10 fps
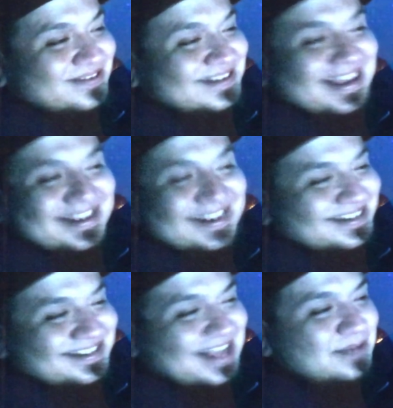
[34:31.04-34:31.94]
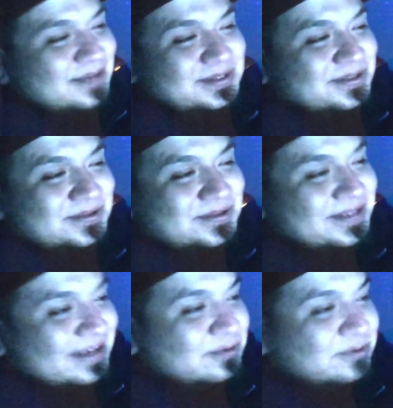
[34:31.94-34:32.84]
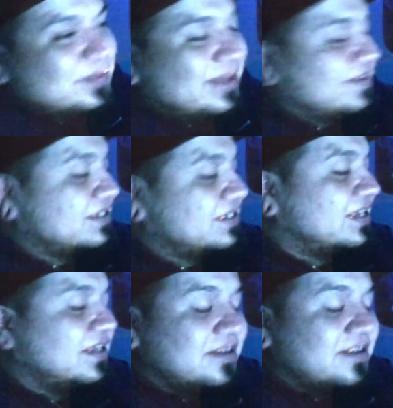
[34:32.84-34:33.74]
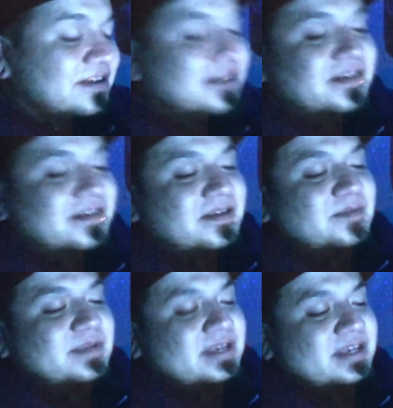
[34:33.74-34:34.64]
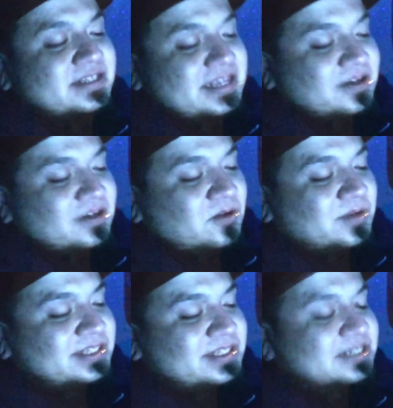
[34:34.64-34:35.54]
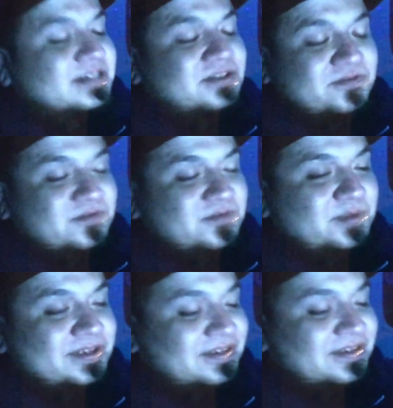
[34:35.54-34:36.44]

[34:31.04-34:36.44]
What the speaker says: Yes, absolutely. I would buy this again because I know what it's gonna do for me.